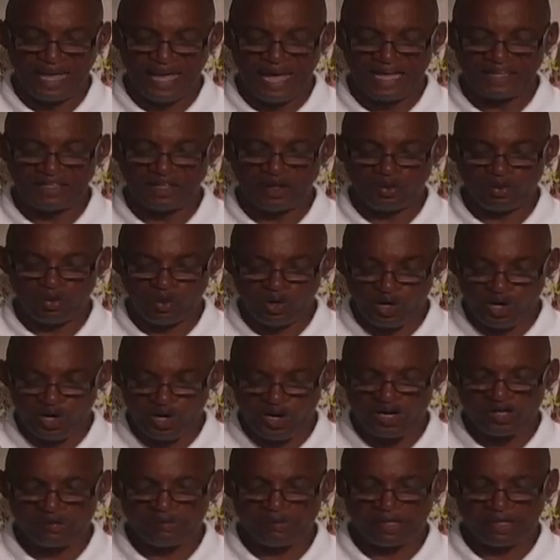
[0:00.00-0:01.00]
And the
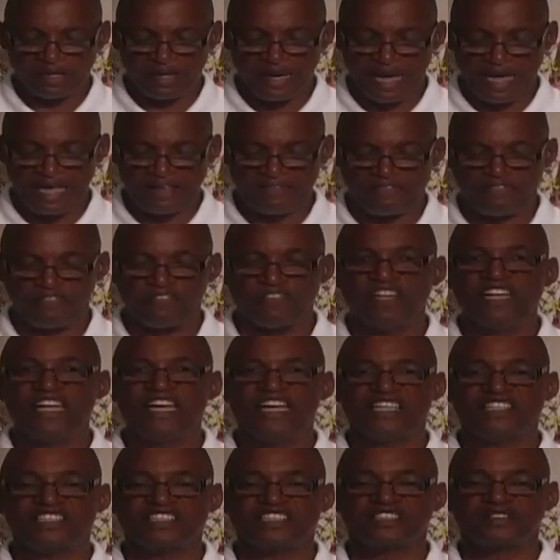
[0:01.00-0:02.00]
Word became
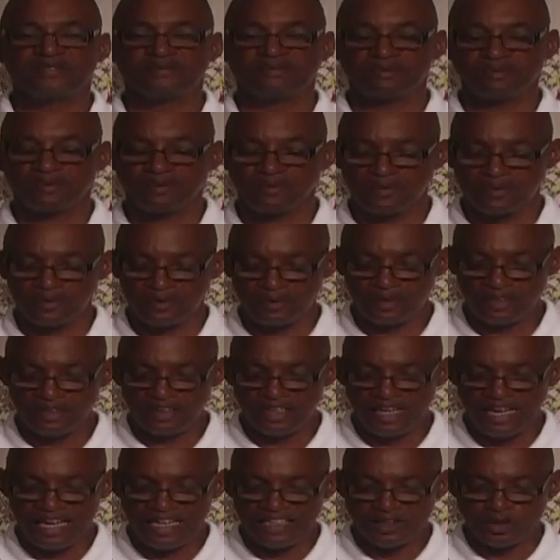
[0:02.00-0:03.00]
flesh
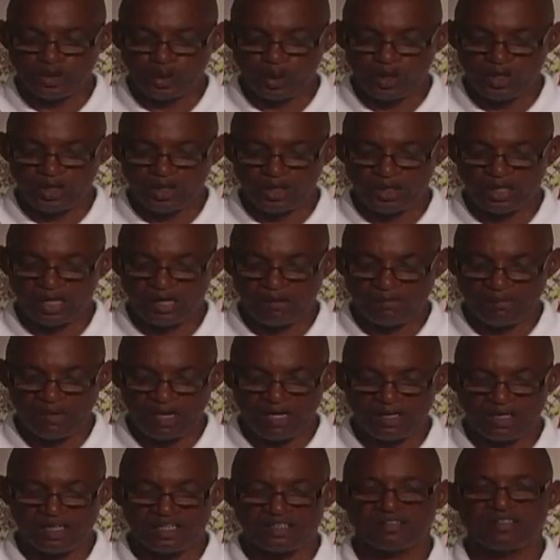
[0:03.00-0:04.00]
and dwelt
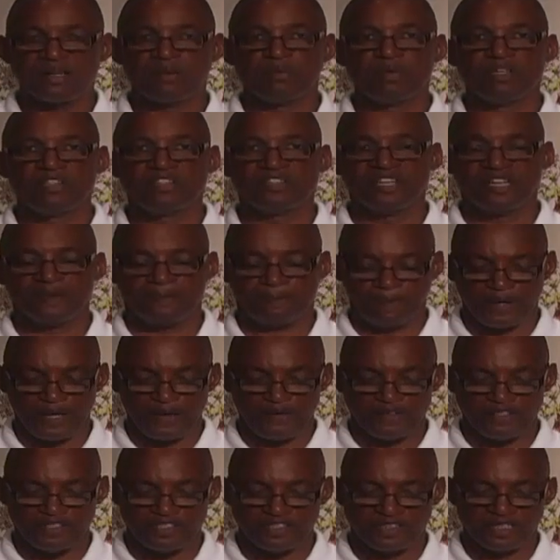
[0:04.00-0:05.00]
among us. Now, we said
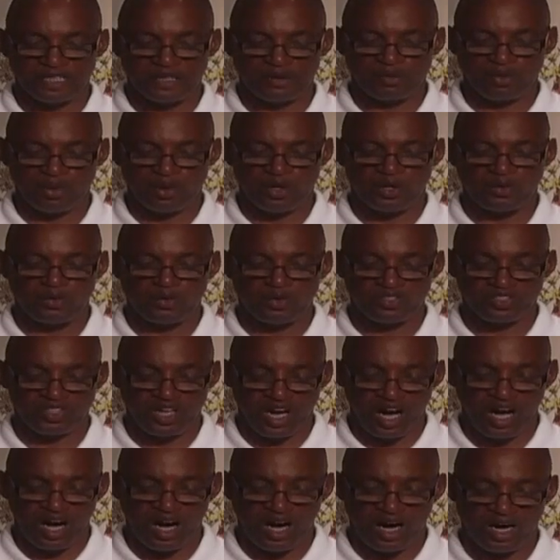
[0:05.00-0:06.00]
previously that the Word was
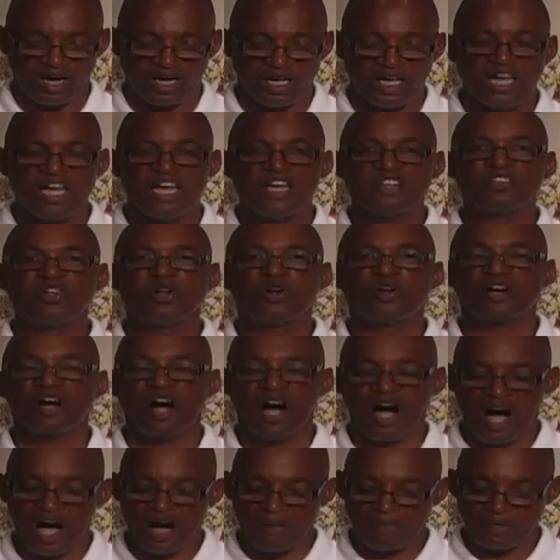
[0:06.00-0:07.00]
God. So
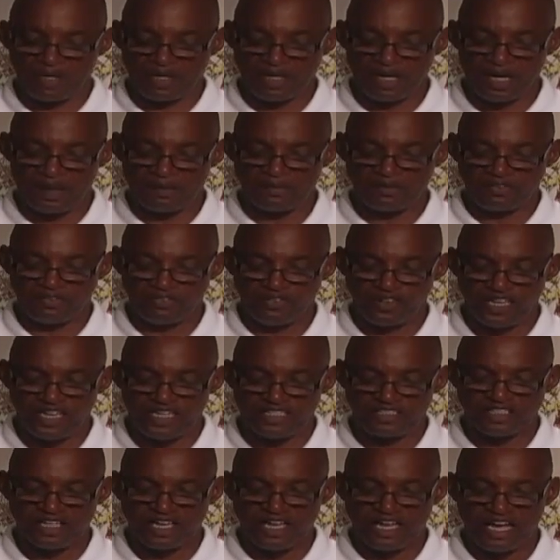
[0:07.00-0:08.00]
God becomes
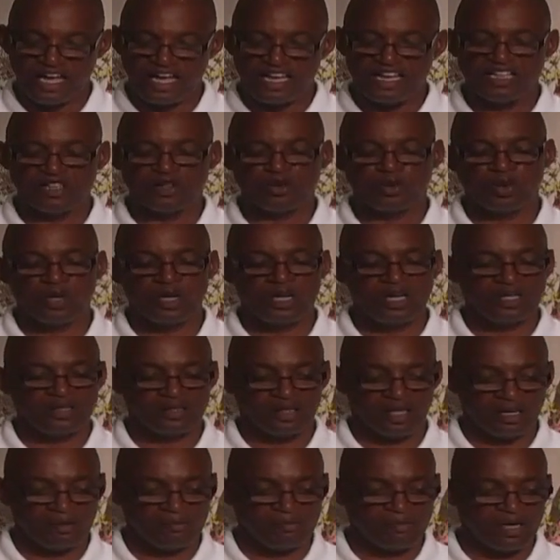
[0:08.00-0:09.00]
flesh and He
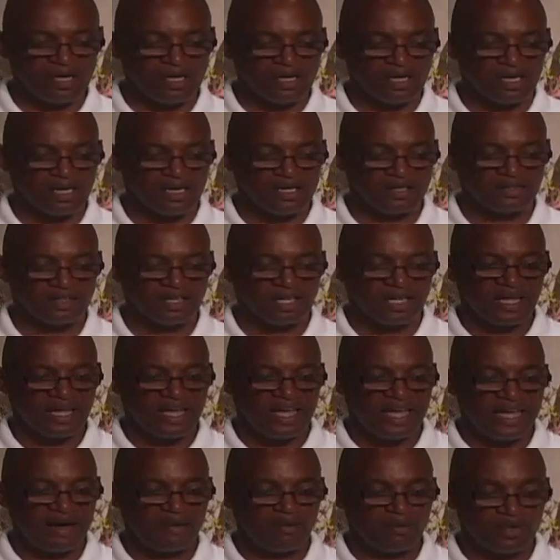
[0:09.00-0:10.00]
dwelt among us.
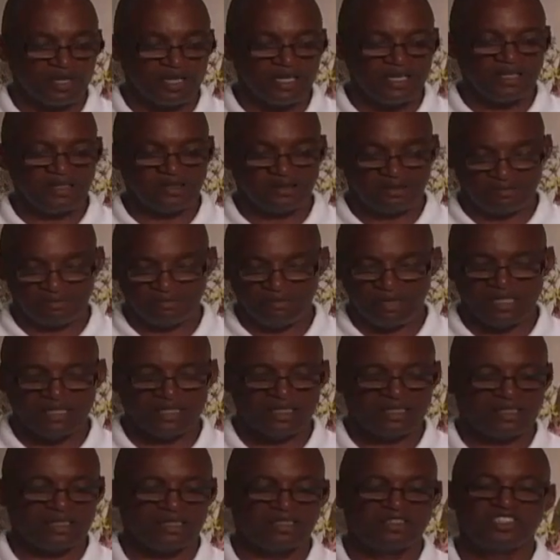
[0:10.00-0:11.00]
And we,
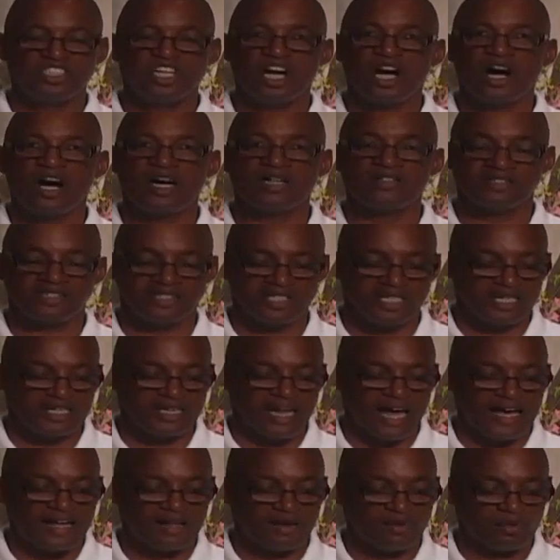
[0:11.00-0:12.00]
meaning that John
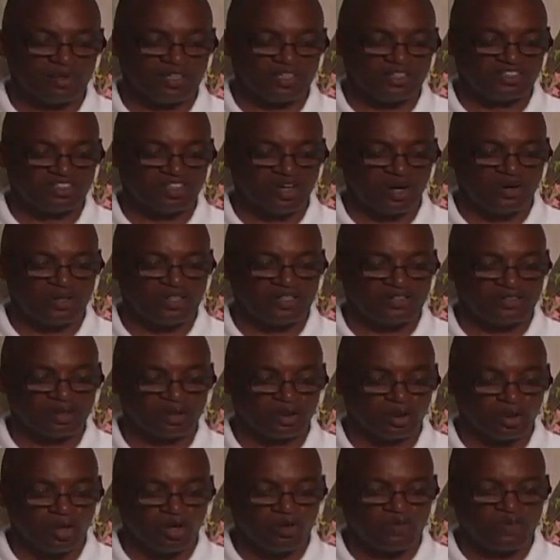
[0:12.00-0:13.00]
said, I, we saw His
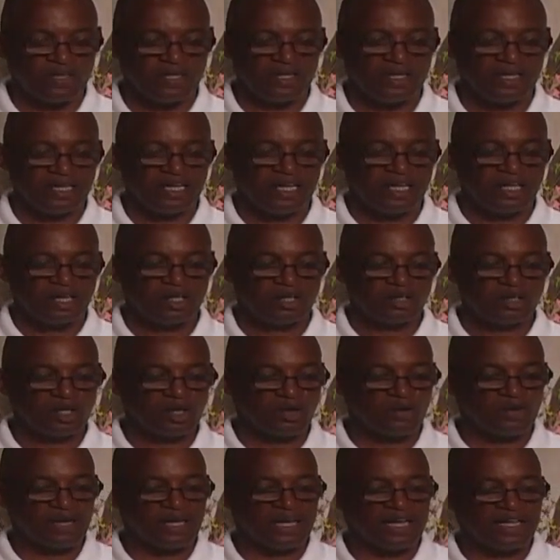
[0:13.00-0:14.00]
glory,
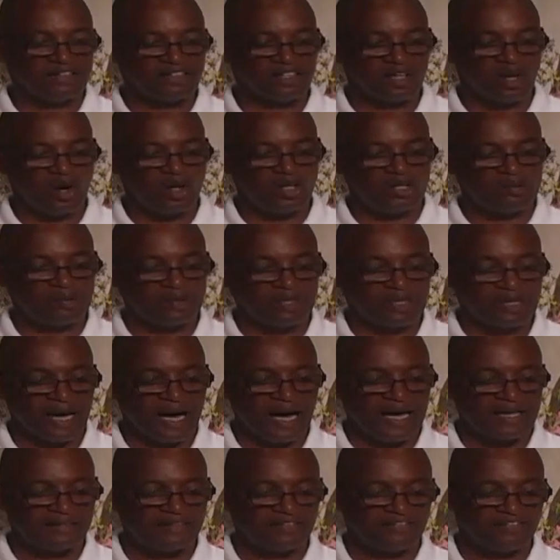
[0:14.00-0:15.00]
glory as the only
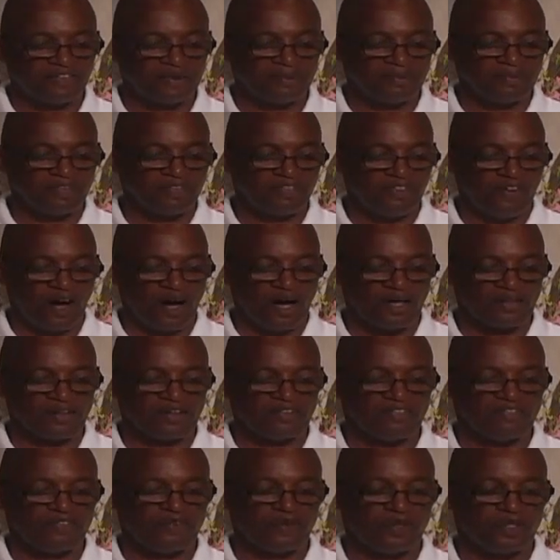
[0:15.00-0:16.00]
begotten from the
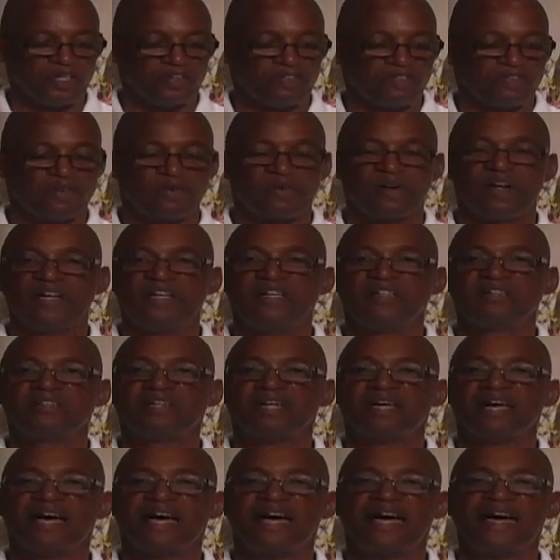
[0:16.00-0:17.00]
Father, full of
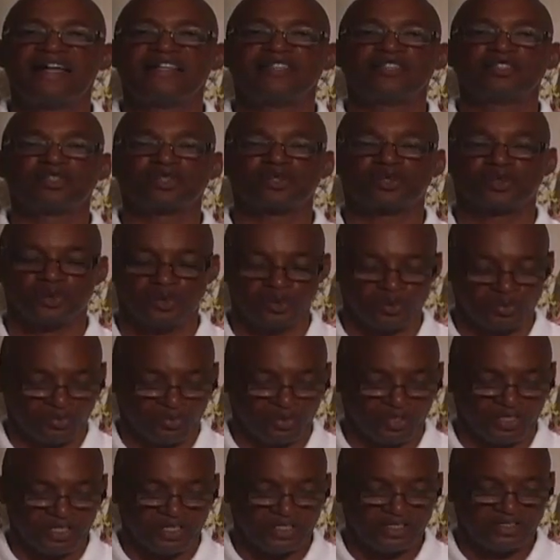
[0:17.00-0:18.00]
grace and truth.
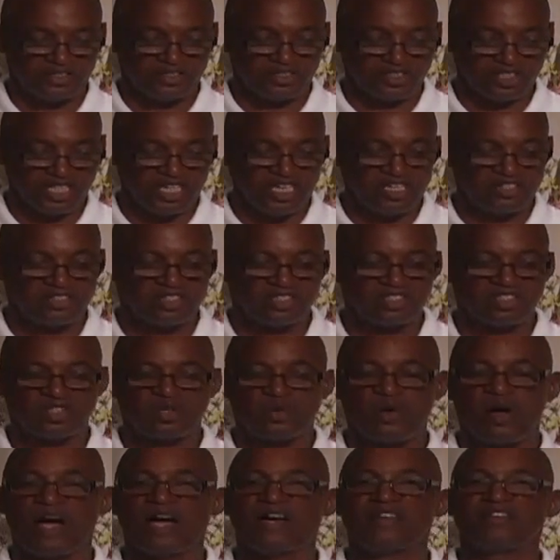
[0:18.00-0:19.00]
Jesus
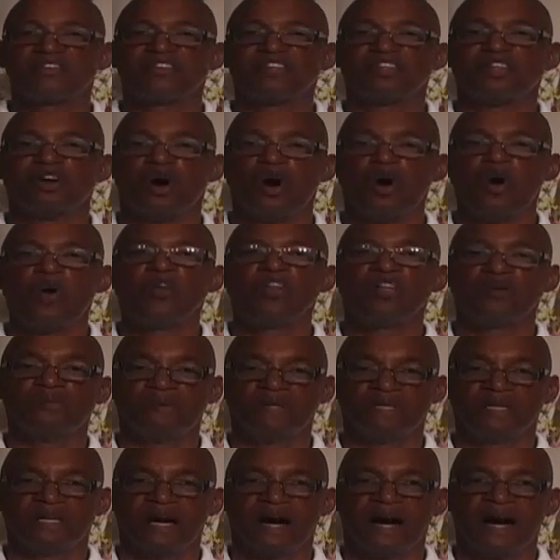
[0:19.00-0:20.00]
Christ, the only
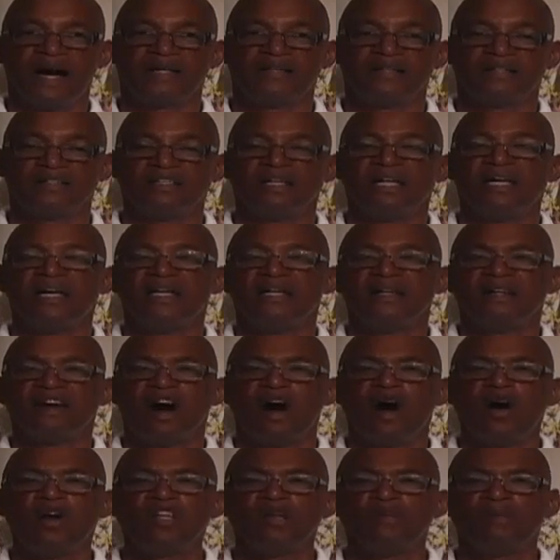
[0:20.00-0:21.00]
begotten.
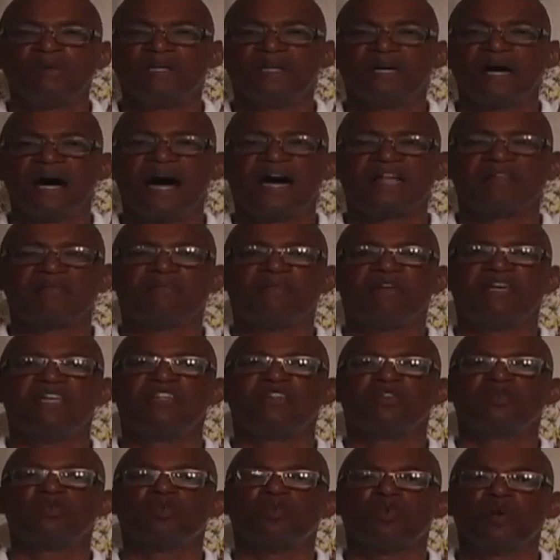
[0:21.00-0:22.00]
Only begotten
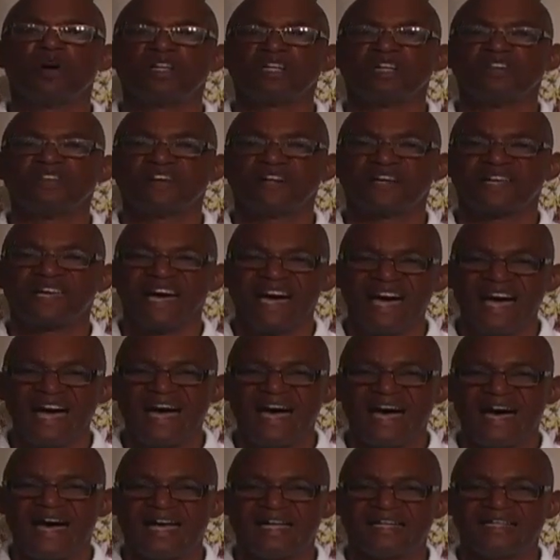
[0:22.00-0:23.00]
means one of a
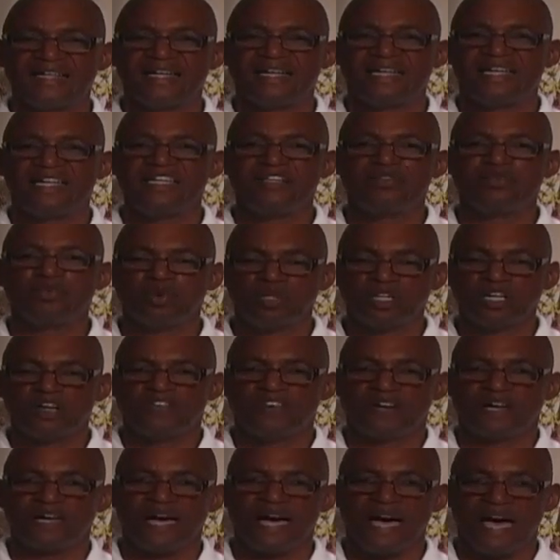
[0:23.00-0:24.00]
kind. He's one
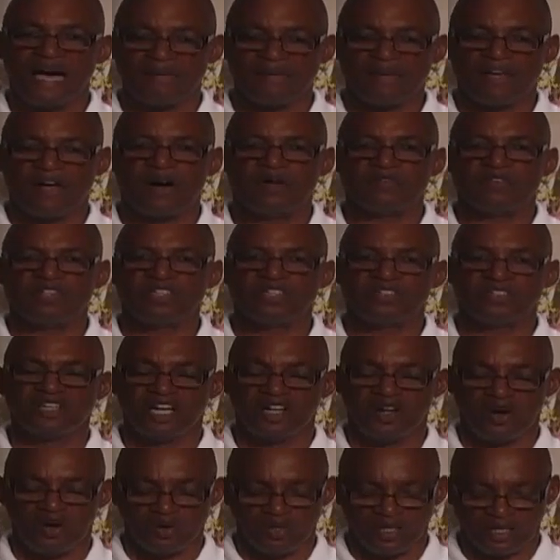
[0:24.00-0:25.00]
of a kind because he's
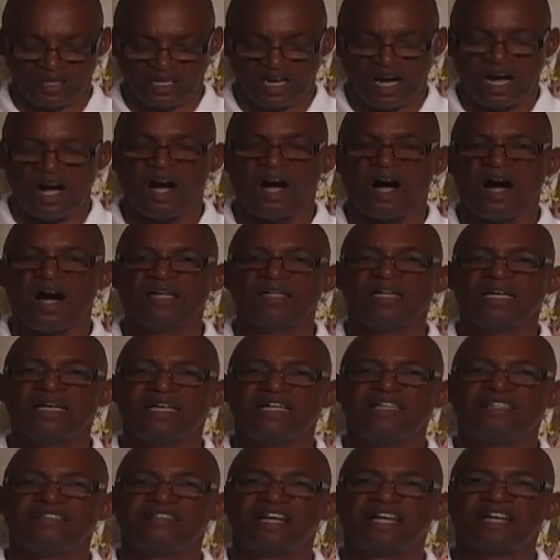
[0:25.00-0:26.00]
not only God,
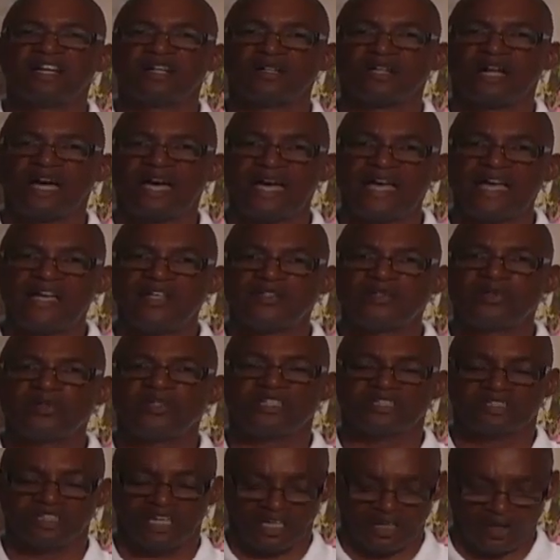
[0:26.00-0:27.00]
he's not only an angel,
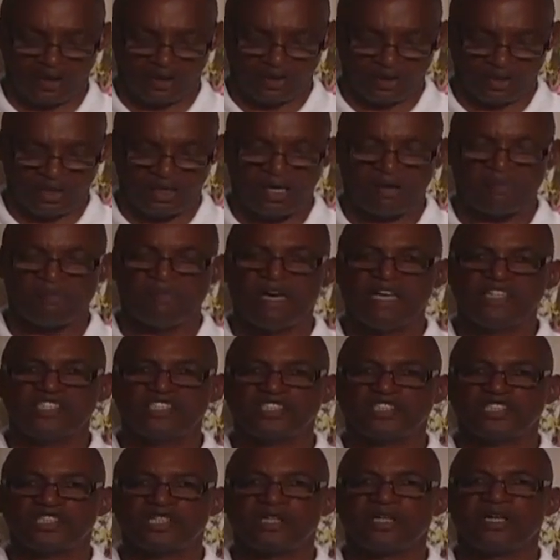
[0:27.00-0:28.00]
he's not only a
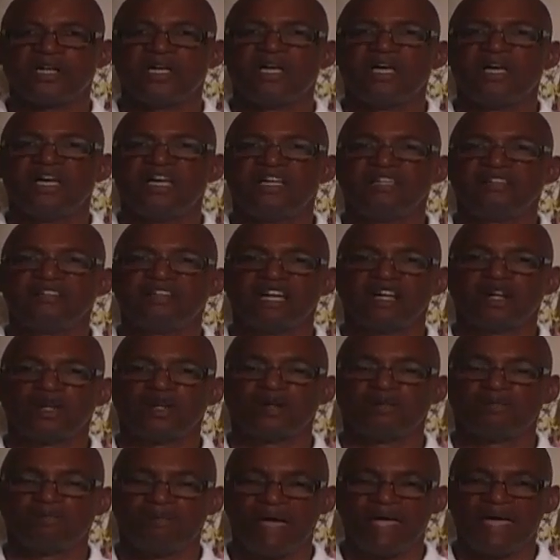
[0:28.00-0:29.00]
messenger, he's
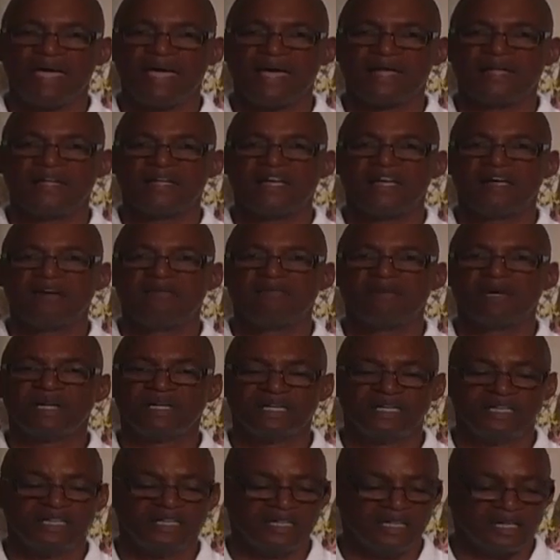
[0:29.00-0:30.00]
not only man,
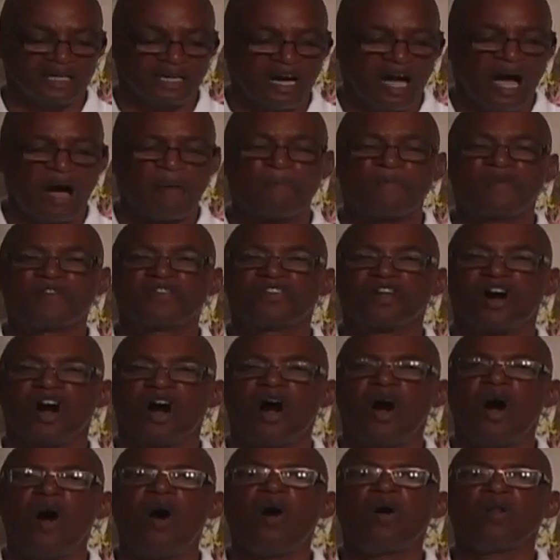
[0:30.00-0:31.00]
but he encompasses
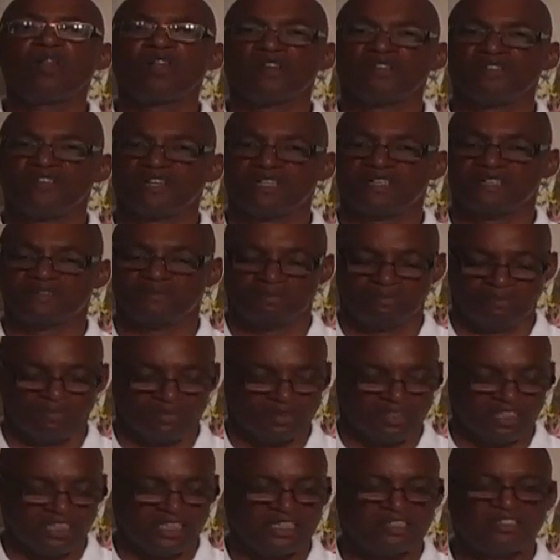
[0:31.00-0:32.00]
all of the
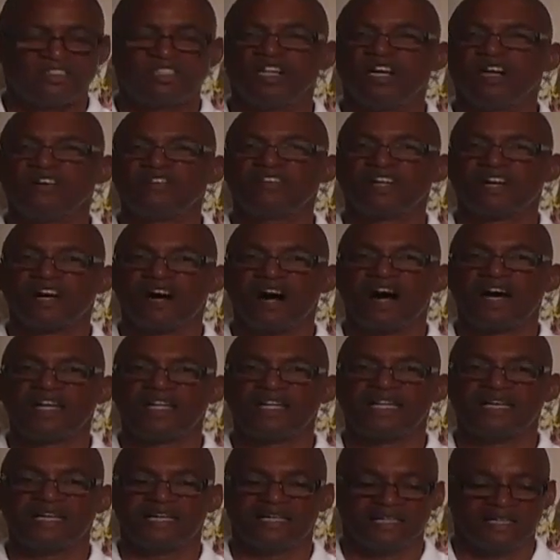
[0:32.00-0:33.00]
deity of the
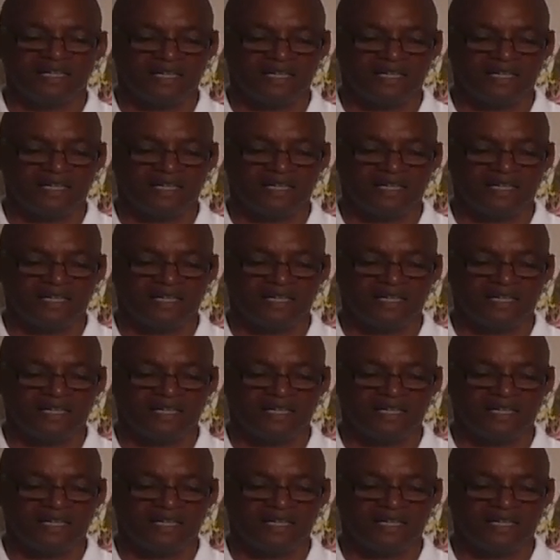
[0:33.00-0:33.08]
Godhead.